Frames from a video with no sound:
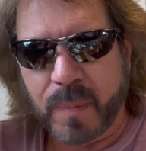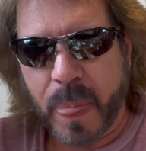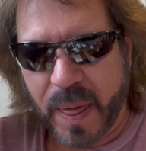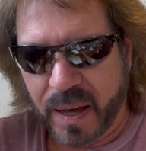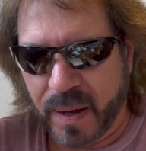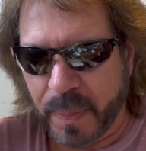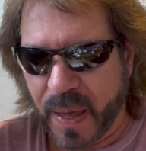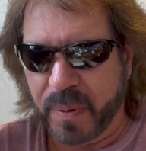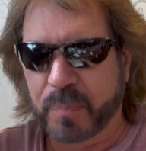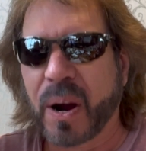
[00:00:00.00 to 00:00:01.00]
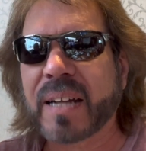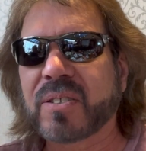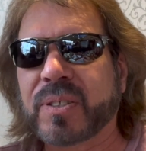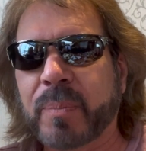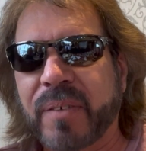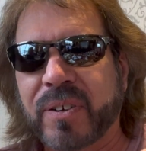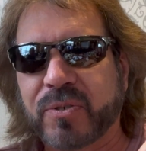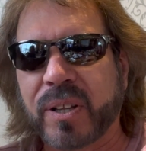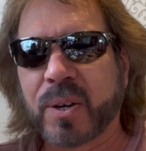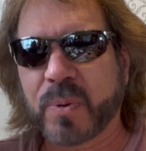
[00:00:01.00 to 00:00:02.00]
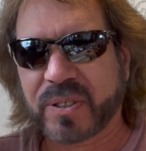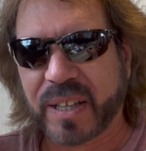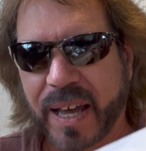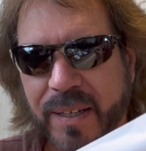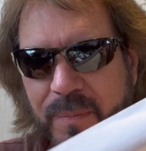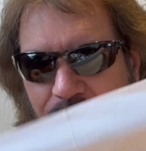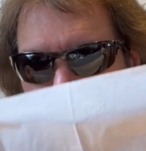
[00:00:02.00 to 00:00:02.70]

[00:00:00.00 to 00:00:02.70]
Uh, I've been practicing my ventriloquist act, so